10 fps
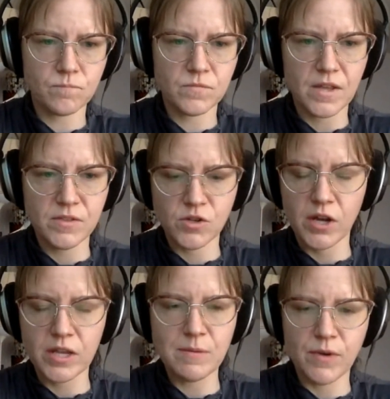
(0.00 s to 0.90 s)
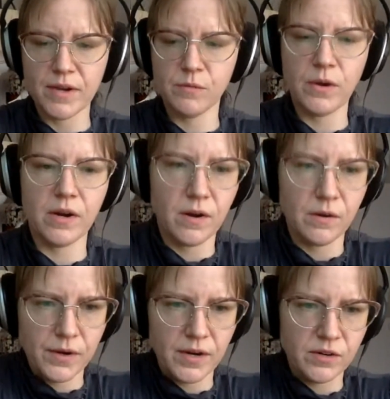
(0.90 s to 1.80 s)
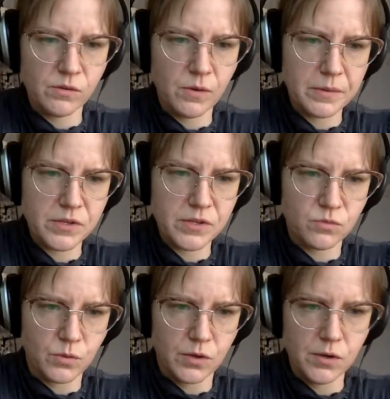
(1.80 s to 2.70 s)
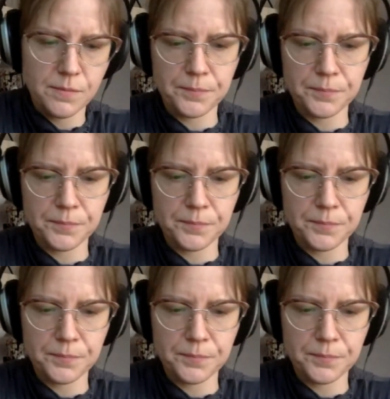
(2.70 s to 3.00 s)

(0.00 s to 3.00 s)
the document right under where we just were.